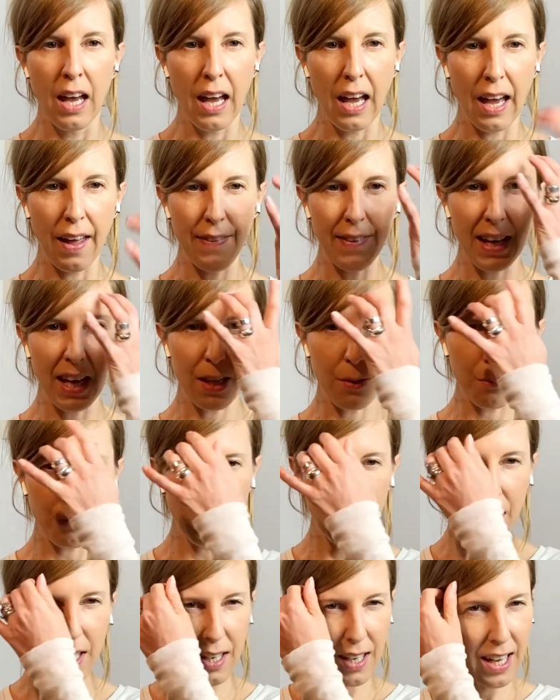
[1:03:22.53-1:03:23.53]
And that
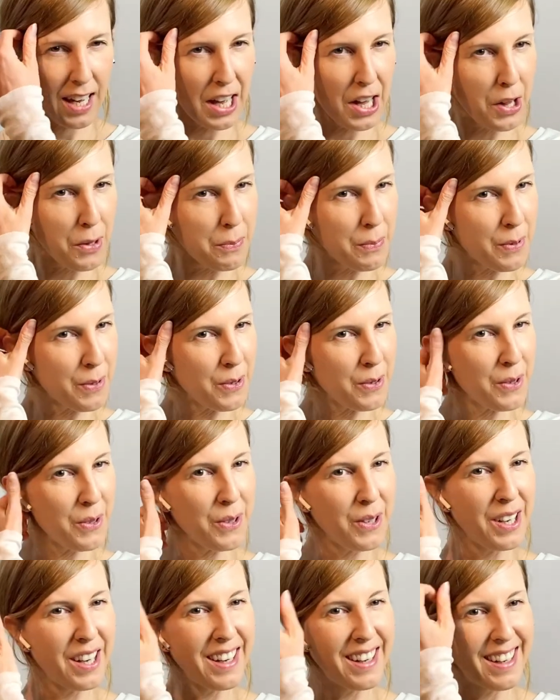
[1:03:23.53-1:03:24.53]
might help you
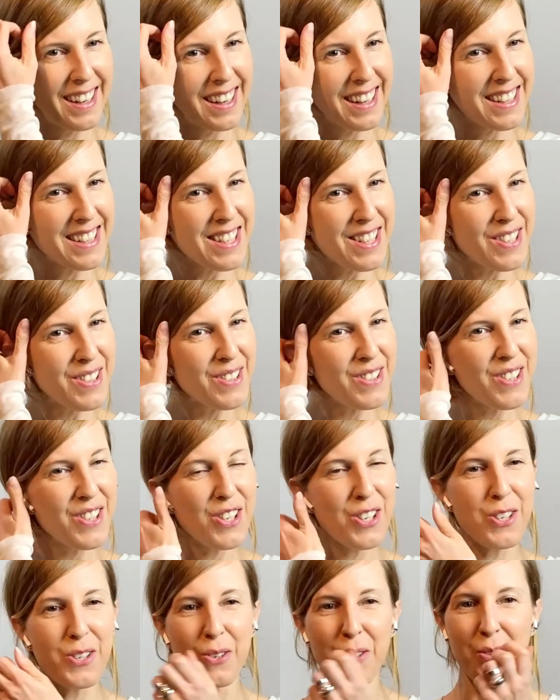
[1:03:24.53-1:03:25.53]
to
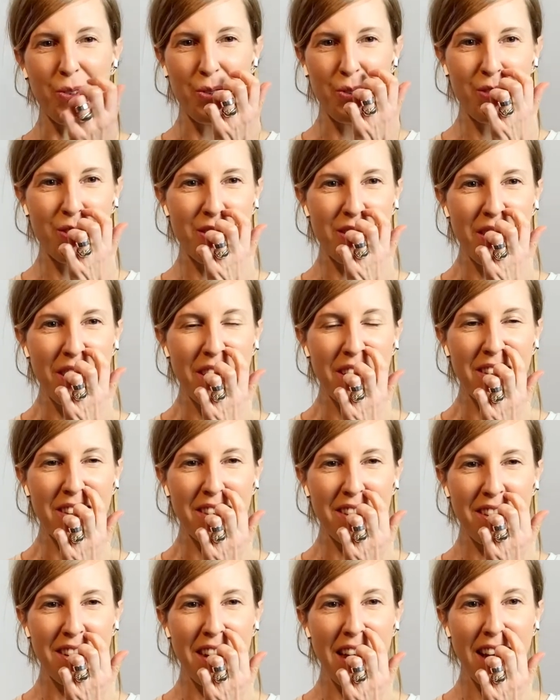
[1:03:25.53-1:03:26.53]
choose
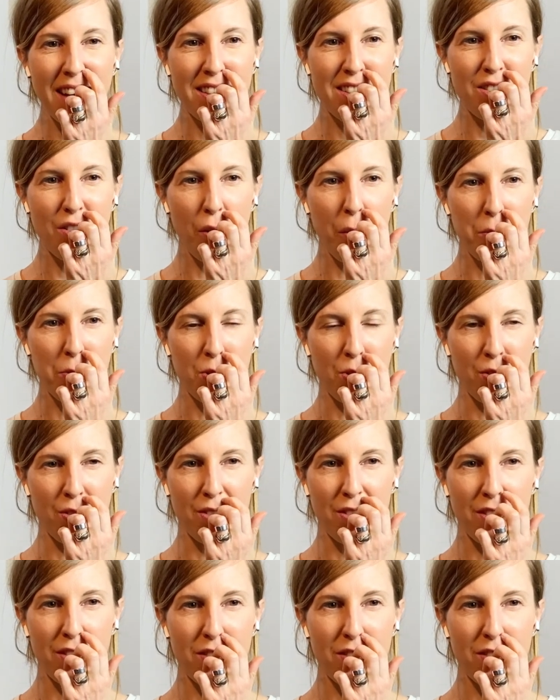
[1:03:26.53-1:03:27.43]
the next option.